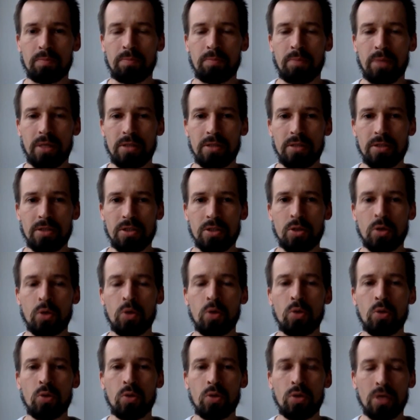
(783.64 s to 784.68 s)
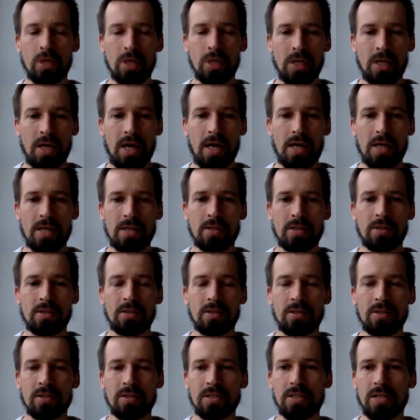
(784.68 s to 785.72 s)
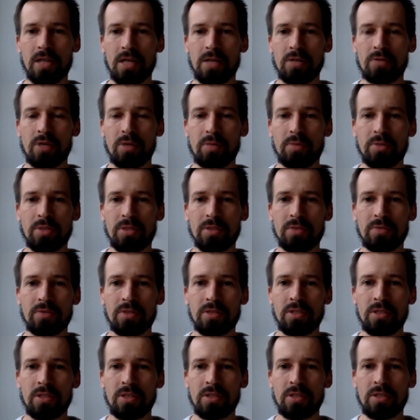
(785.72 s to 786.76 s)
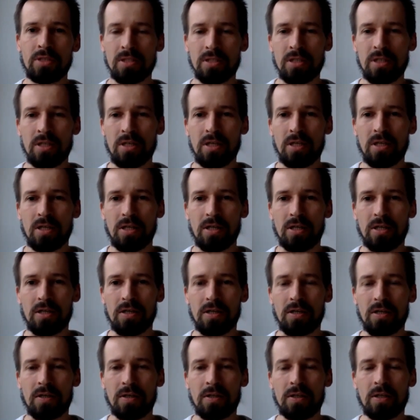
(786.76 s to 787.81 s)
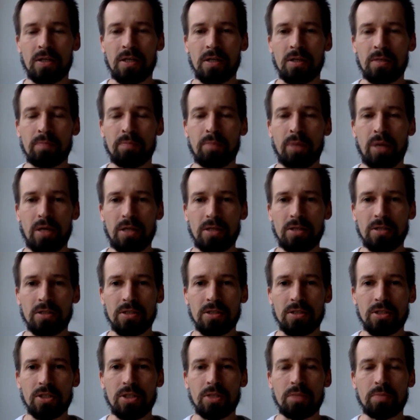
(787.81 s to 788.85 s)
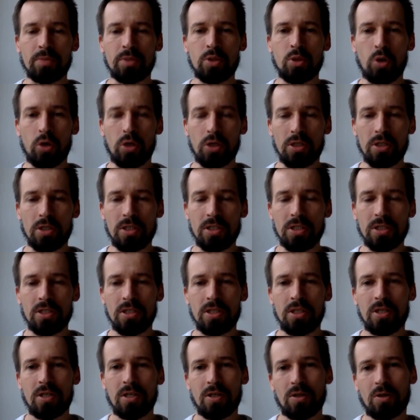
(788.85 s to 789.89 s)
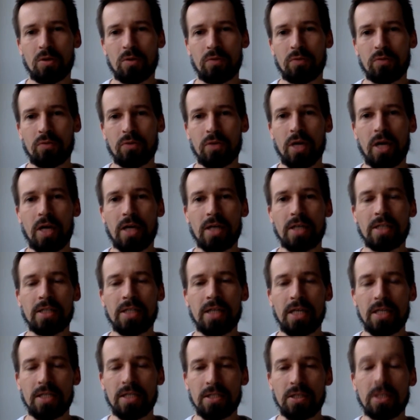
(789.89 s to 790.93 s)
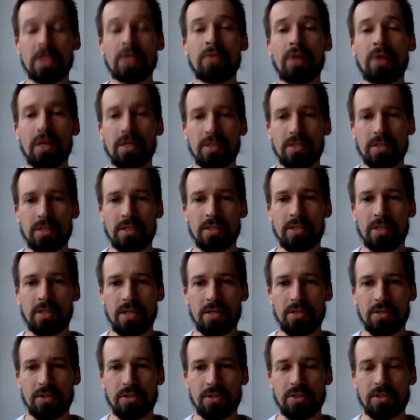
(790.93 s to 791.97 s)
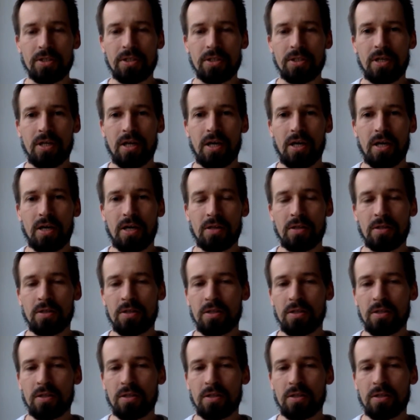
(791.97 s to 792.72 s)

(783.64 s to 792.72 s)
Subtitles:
partners who add inside wrapped NFTs the partnership tokens of the event organizers. And